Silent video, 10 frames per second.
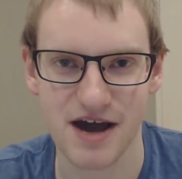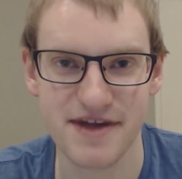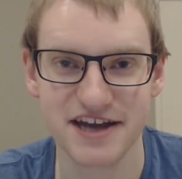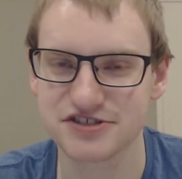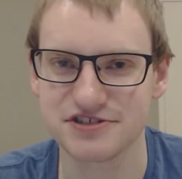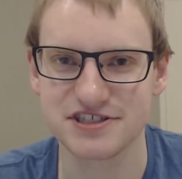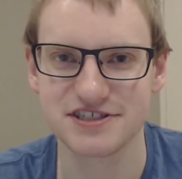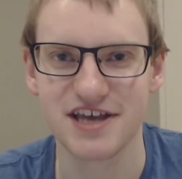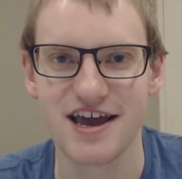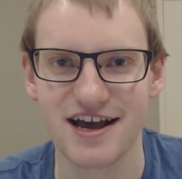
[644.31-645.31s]
I'm actually
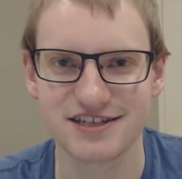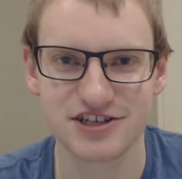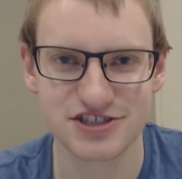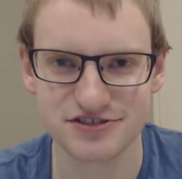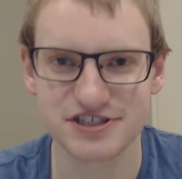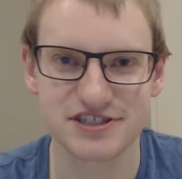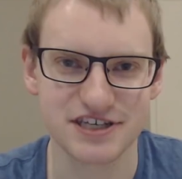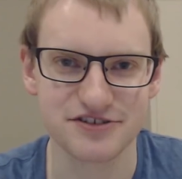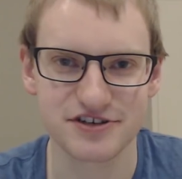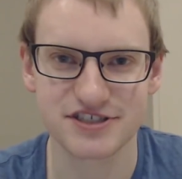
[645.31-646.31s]
essentially
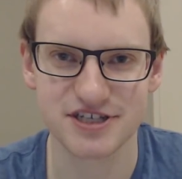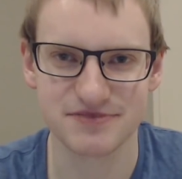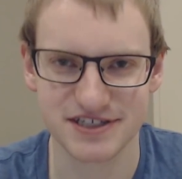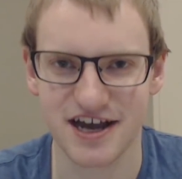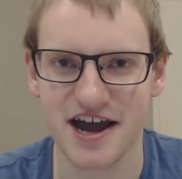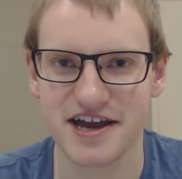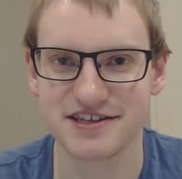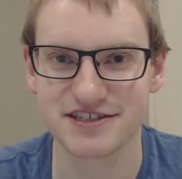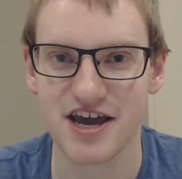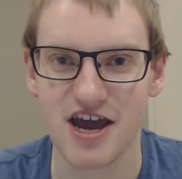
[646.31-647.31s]
stealing some
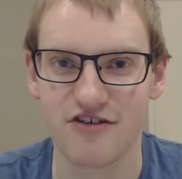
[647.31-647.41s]
designs